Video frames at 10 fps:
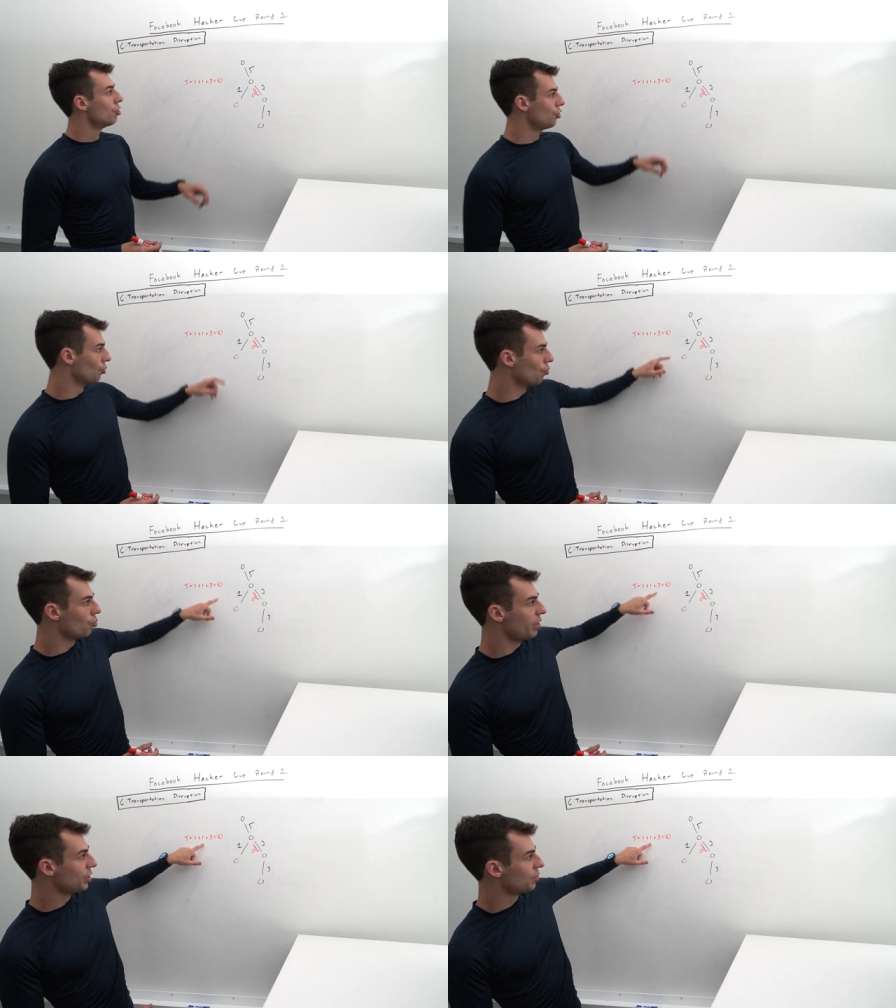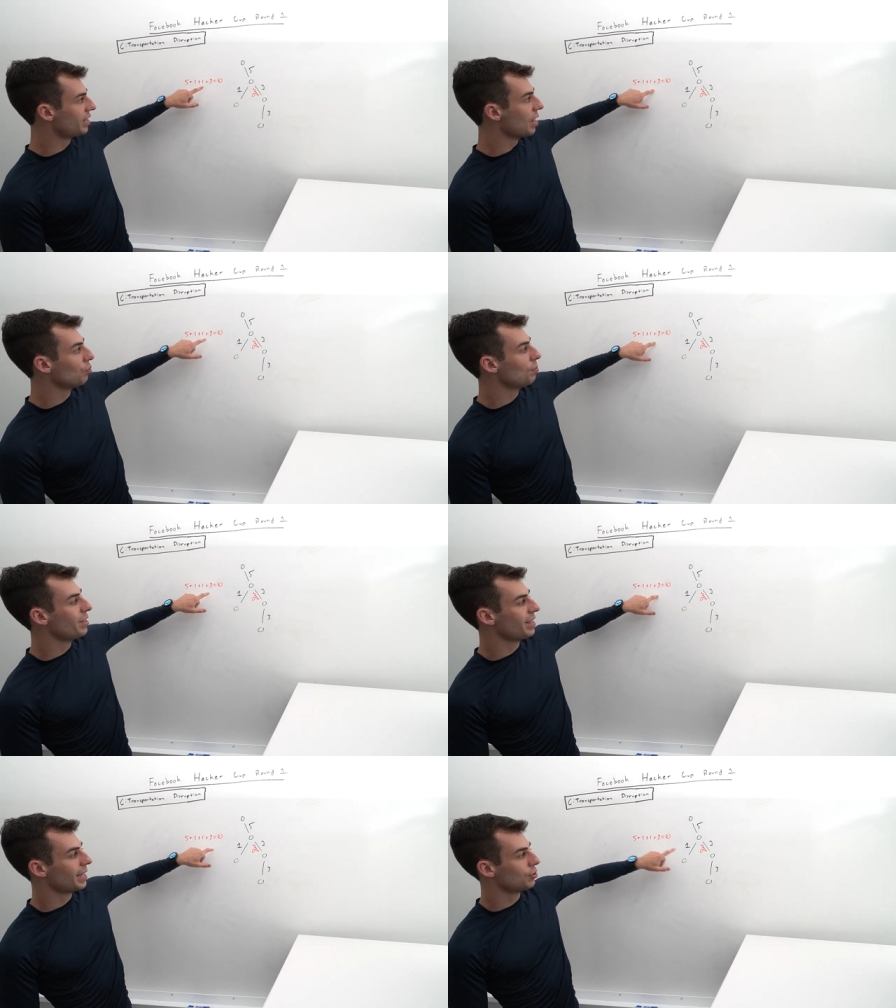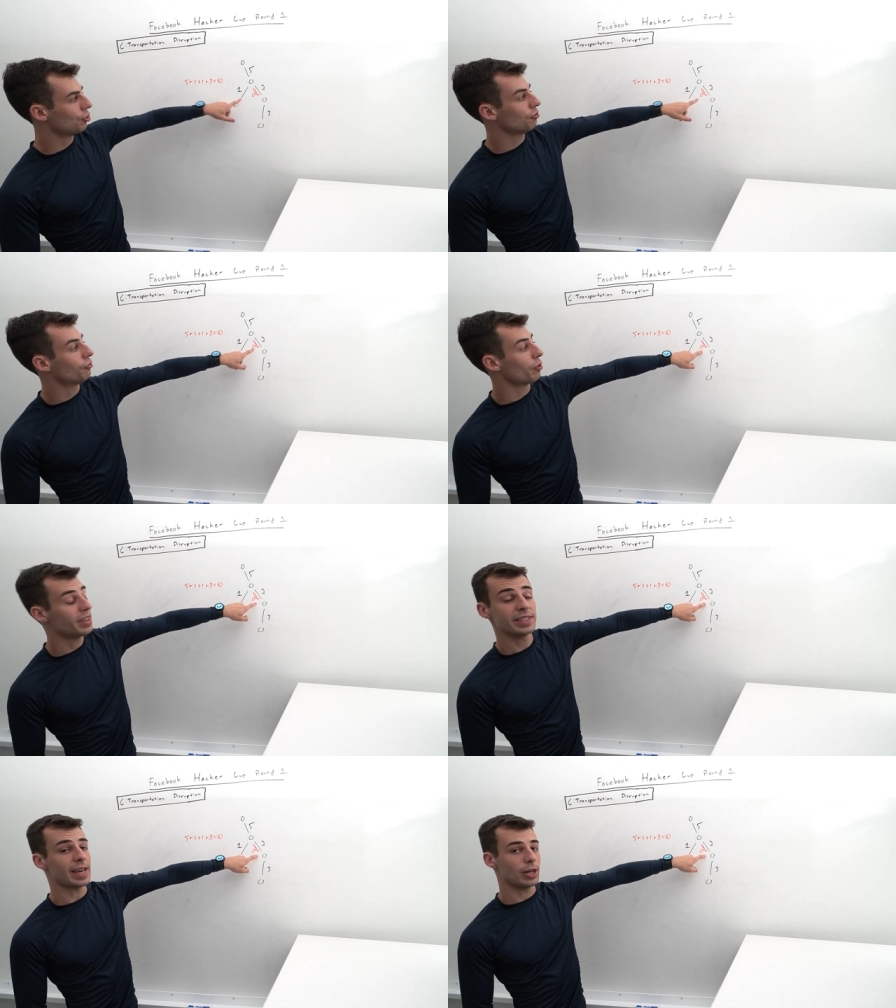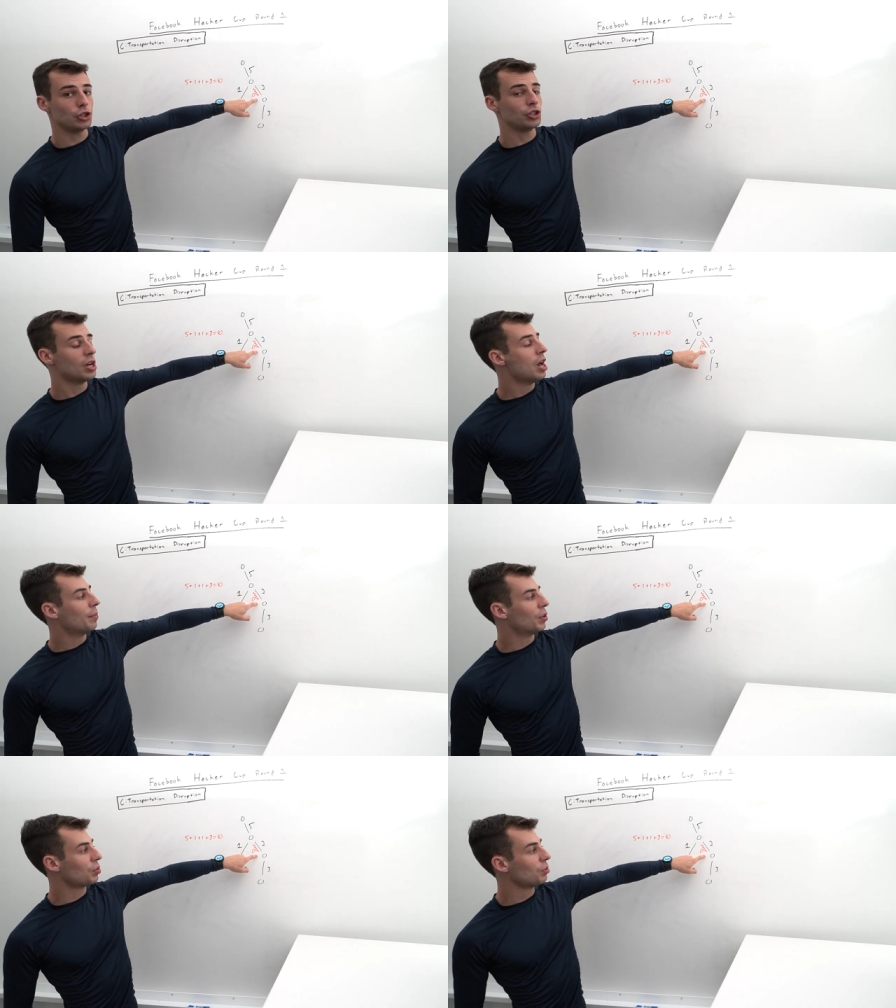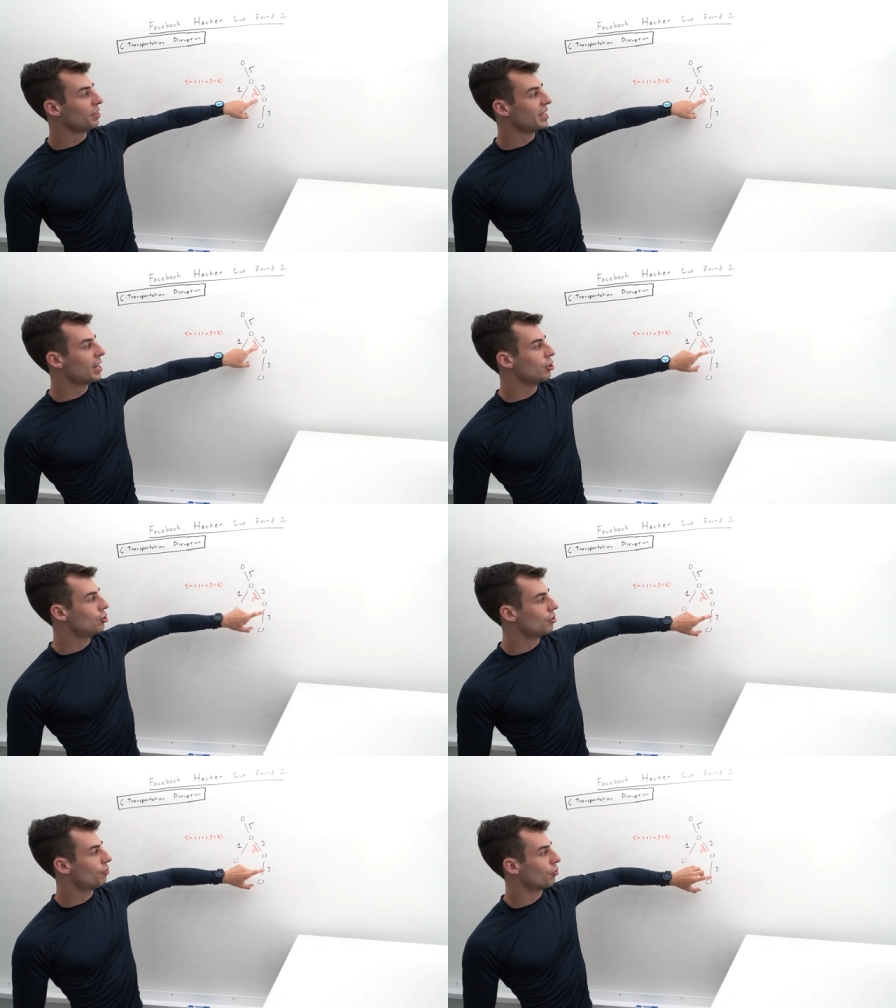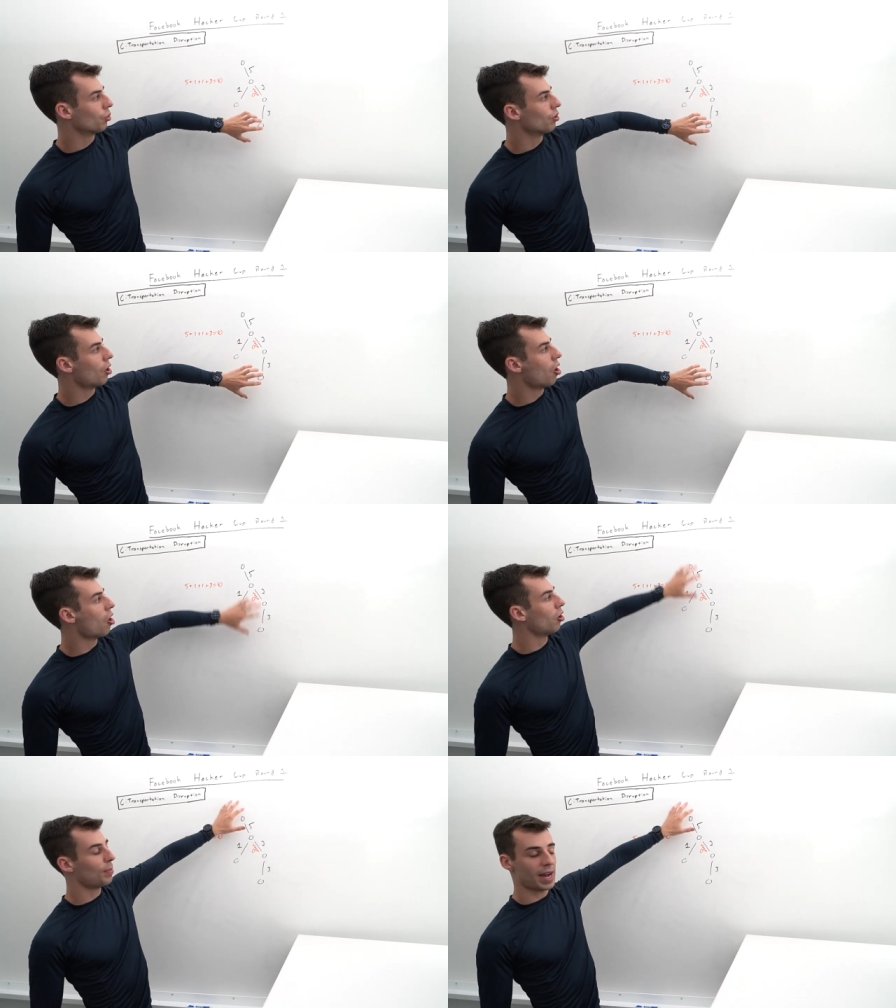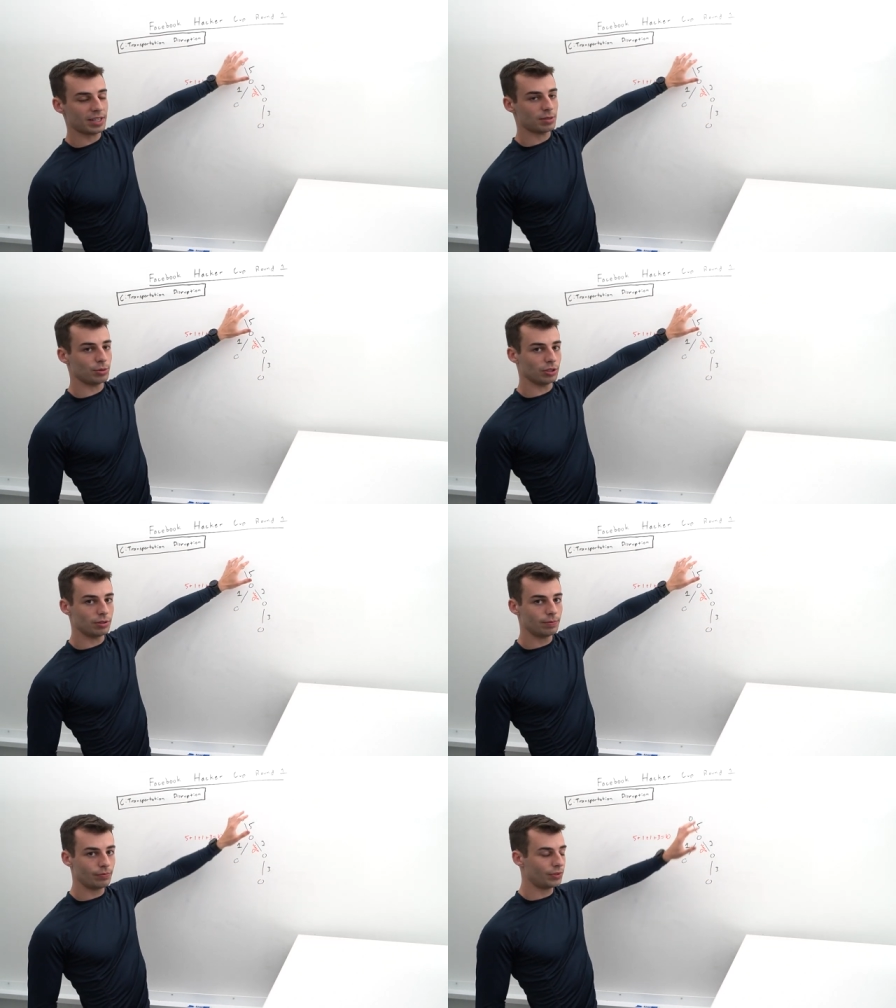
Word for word: So this 10 would be the answer for this edge, but we want the edge for all possible